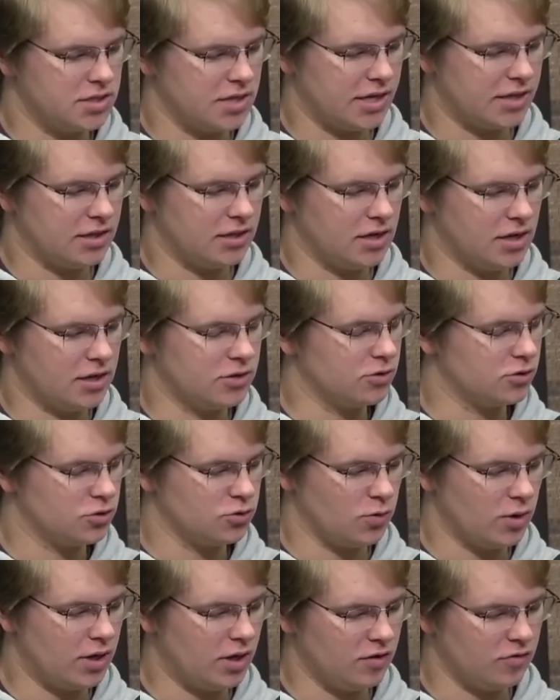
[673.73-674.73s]
at the under
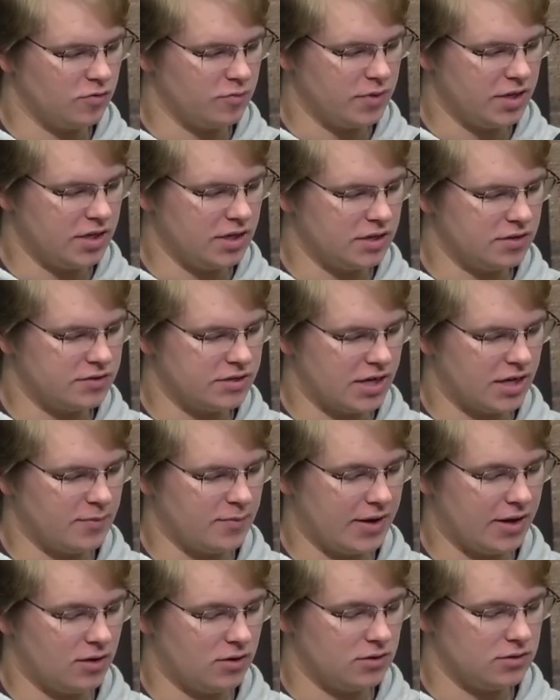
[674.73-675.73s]
12 media
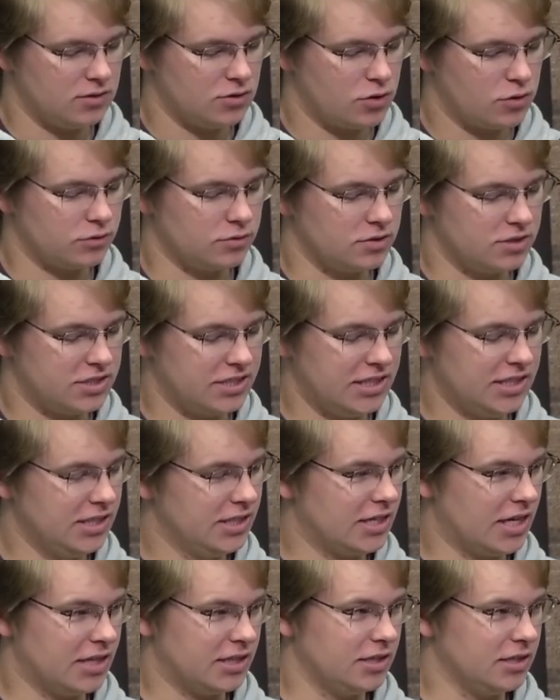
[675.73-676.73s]
timeout,
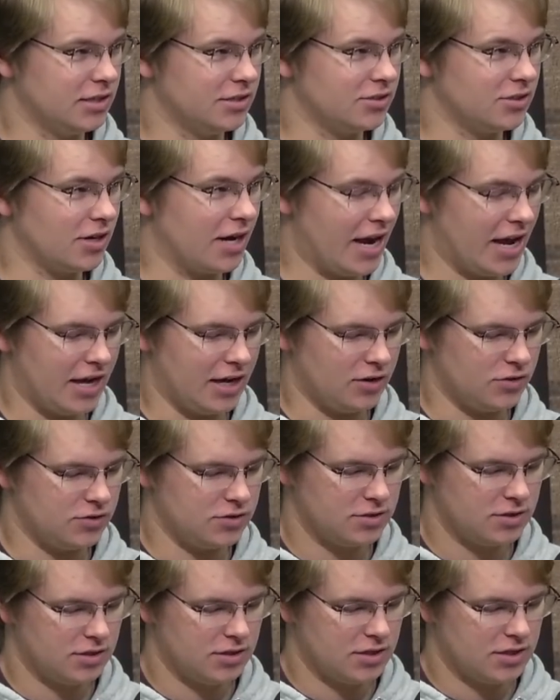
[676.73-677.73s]
13 at the under 8
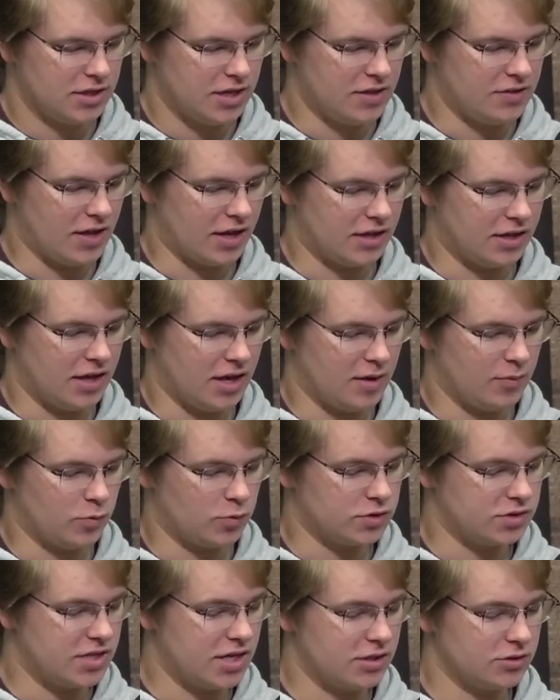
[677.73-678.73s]
in that game,
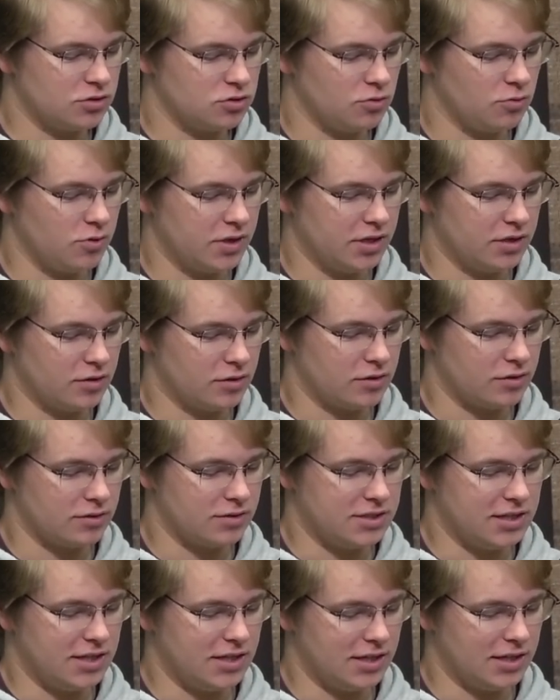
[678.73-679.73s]
was down
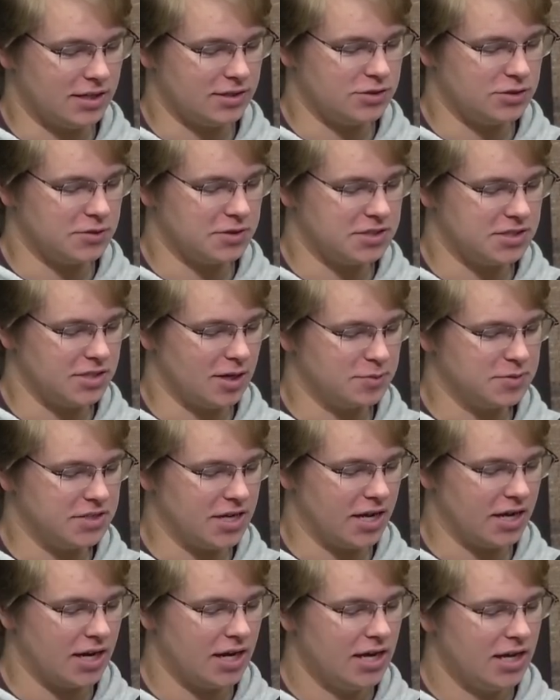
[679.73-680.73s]
20-13 against USC
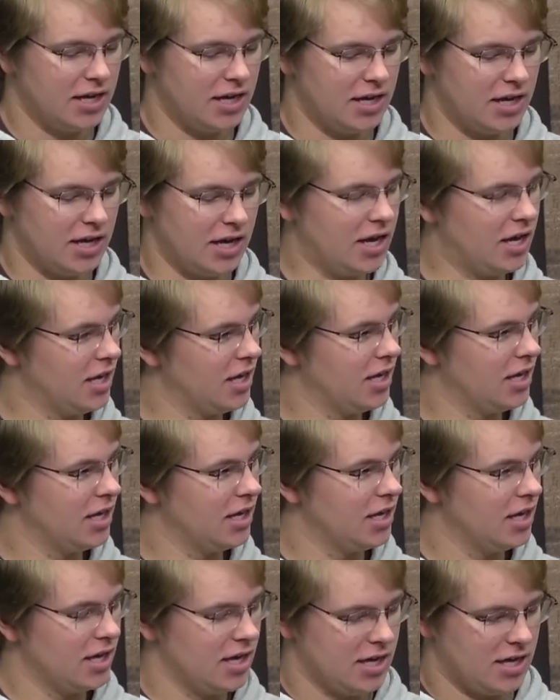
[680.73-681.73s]
Upstate. So in the last
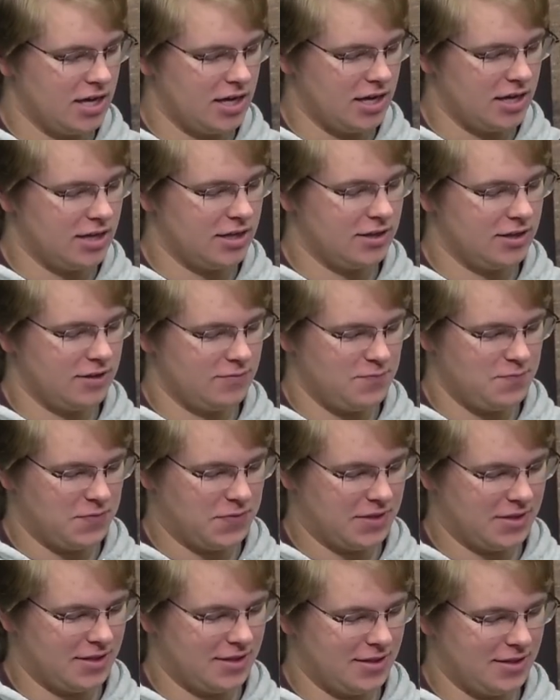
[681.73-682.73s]
28 minutes of the game, they
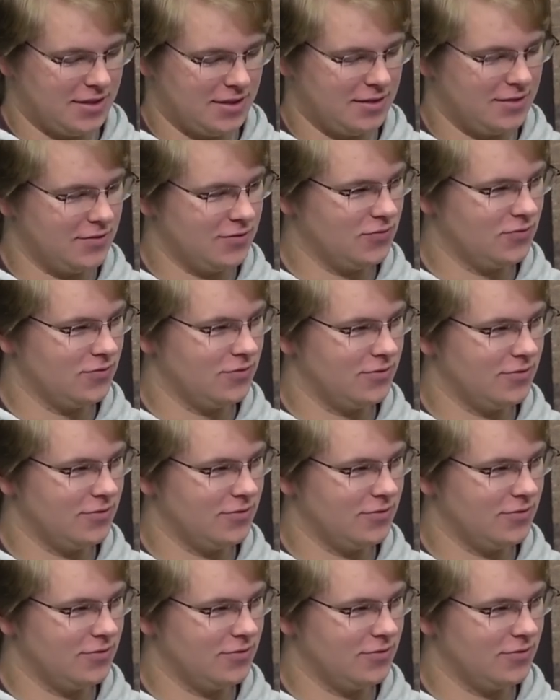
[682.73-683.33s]
scored 80 points.